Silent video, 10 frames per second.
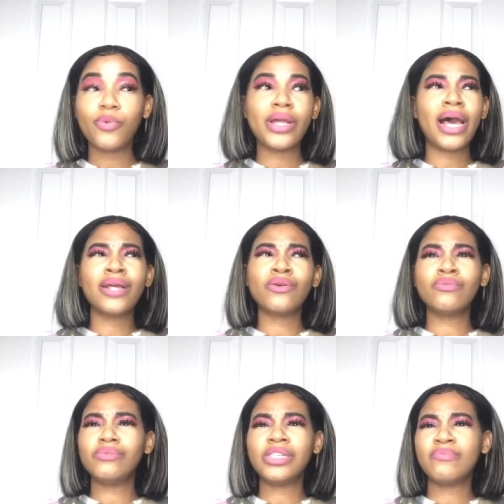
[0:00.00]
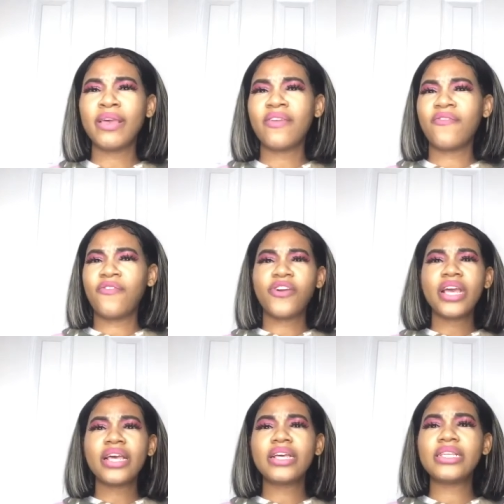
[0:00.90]
And I don't just mean
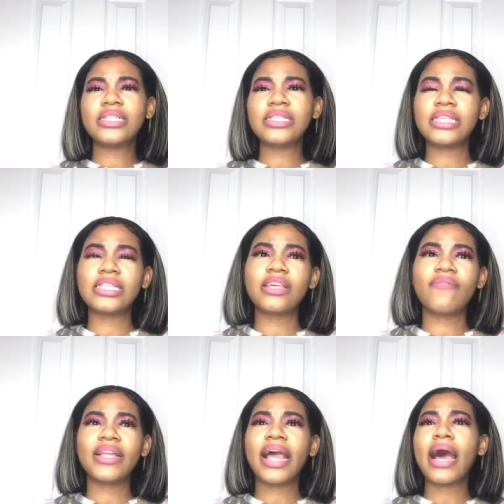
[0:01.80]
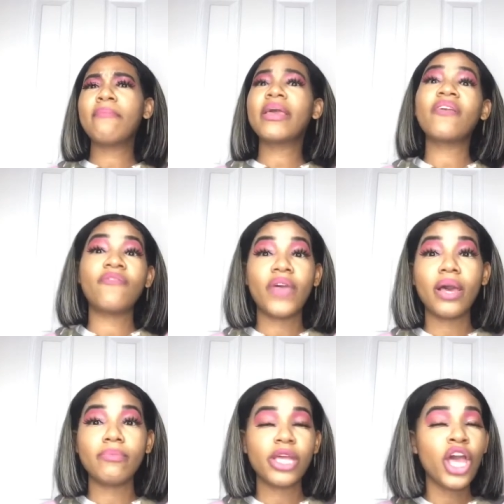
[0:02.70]
friends and stuff like that. I mean
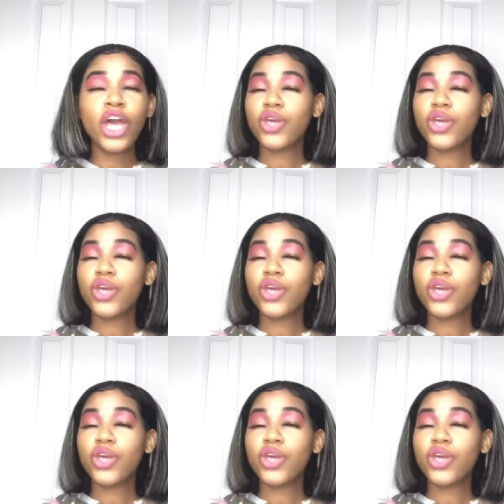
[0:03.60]
family.